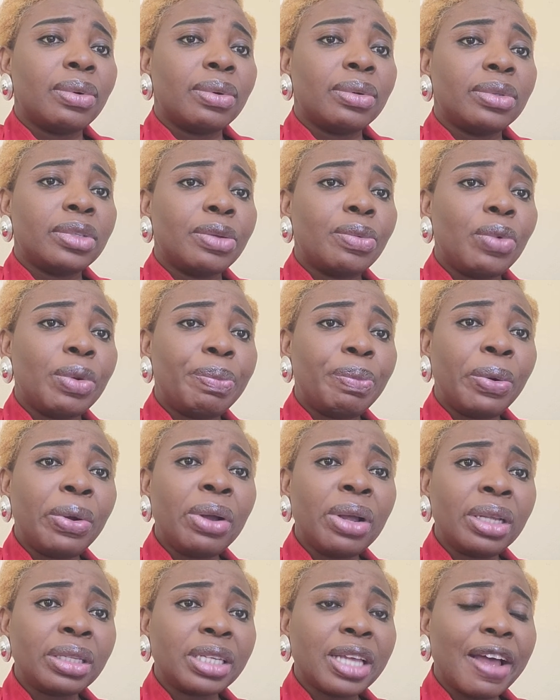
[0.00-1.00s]
the
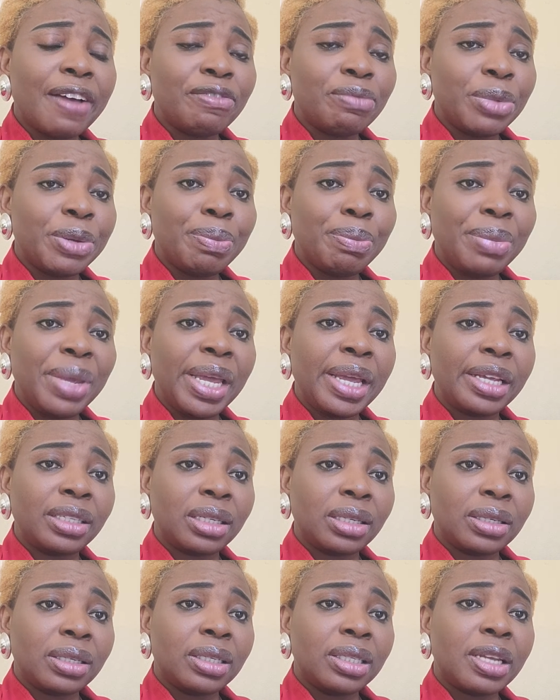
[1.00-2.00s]
report have been
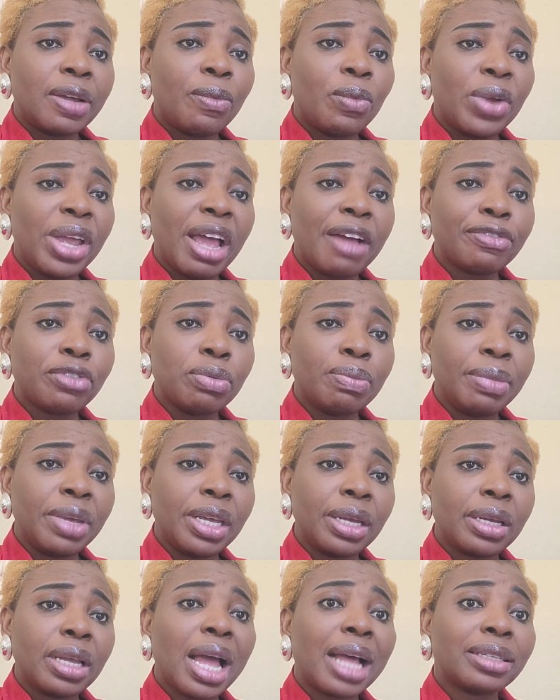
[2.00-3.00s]
made, then we have to
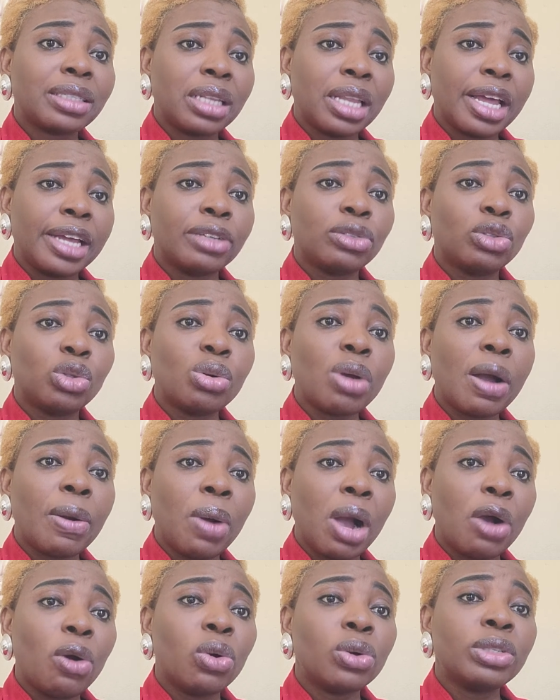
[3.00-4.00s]
make, as in like do
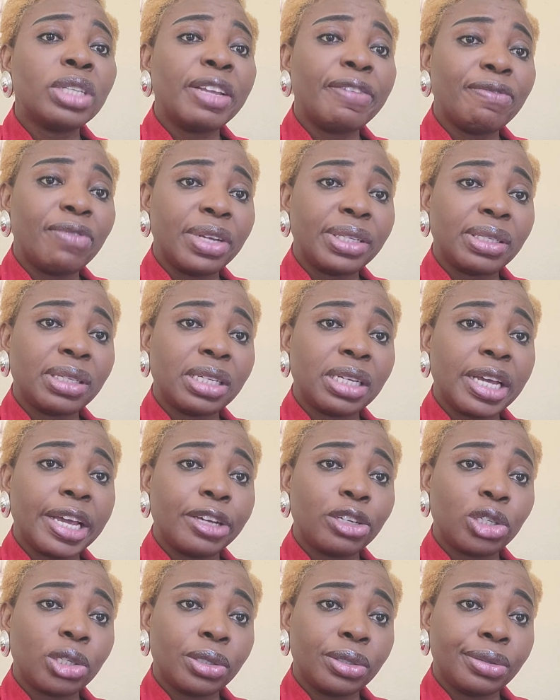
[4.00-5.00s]
our own
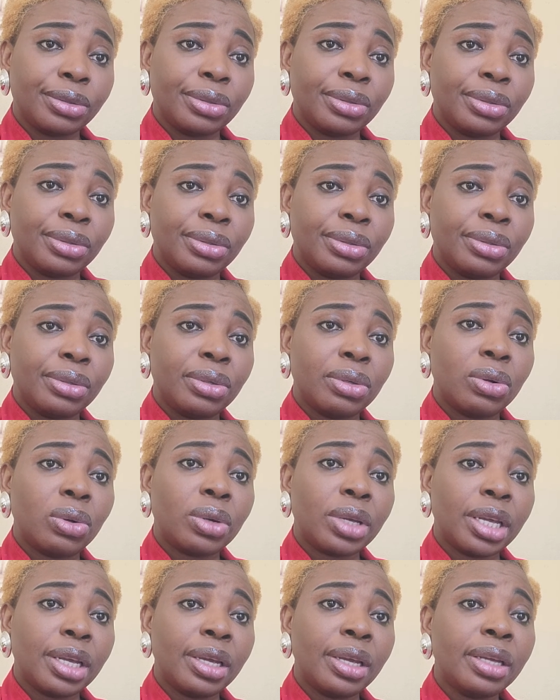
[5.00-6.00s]
investigation.
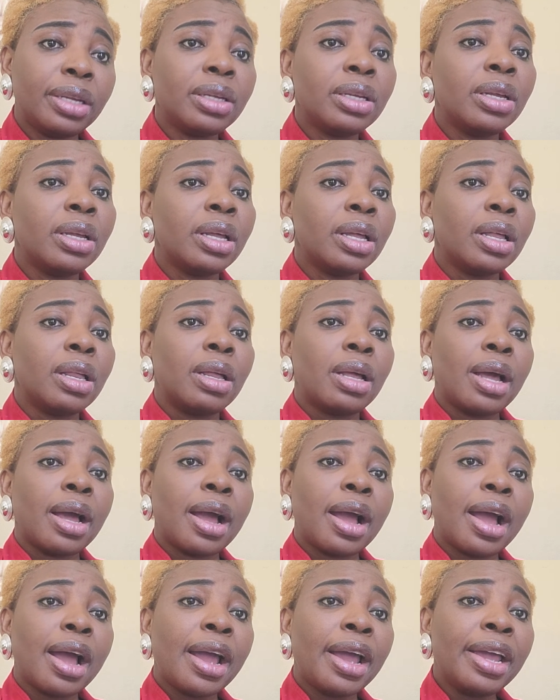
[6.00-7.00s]
Okay,
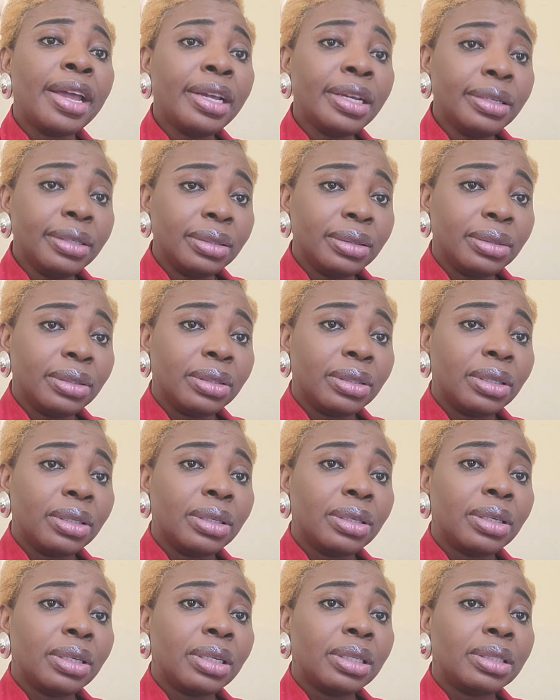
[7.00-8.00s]
I
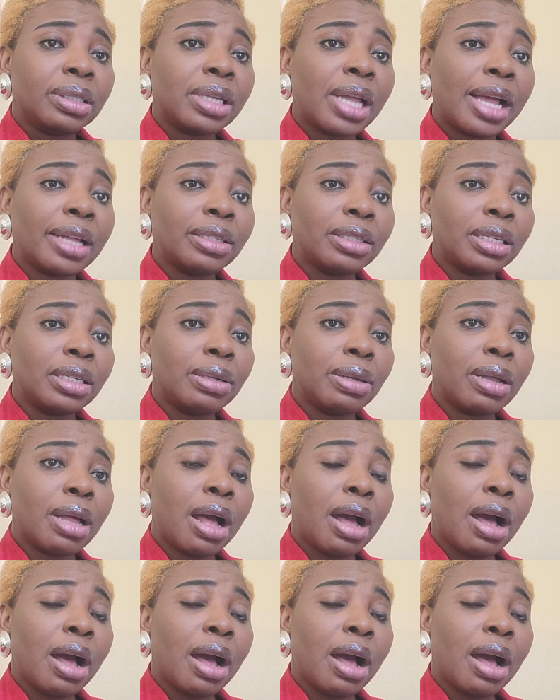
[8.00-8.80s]
that the